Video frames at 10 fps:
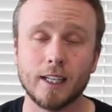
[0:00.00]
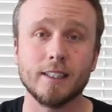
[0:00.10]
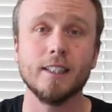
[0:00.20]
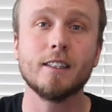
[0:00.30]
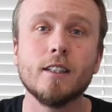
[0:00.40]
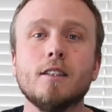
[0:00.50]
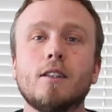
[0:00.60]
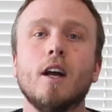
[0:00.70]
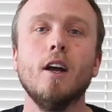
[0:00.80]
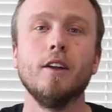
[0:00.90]
Like, this
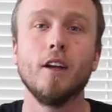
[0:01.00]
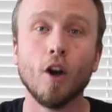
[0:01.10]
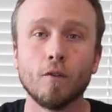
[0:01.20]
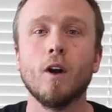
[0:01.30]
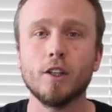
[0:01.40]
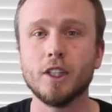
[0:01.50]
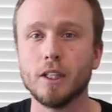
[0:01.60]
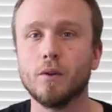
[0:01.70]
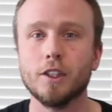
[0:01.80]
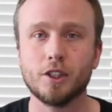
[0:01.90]
is the
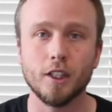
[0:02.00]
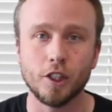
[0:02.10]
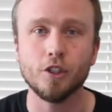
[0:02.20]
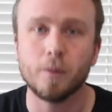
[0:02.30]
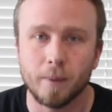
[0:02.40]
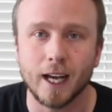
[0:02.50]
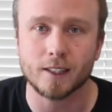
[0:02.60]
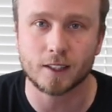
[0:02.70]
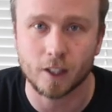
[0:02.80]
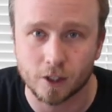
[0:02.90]
overarching question that you should be
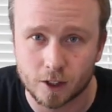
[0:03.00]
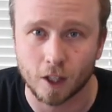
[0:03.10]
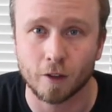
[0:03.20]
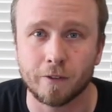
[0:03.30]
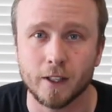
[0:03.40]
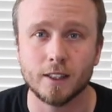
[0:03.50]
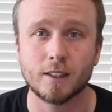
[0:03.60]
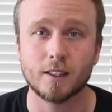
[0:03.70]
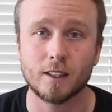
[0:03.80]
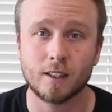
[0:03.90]
asking yourself
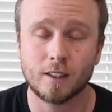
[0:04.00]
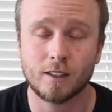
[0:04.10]
is,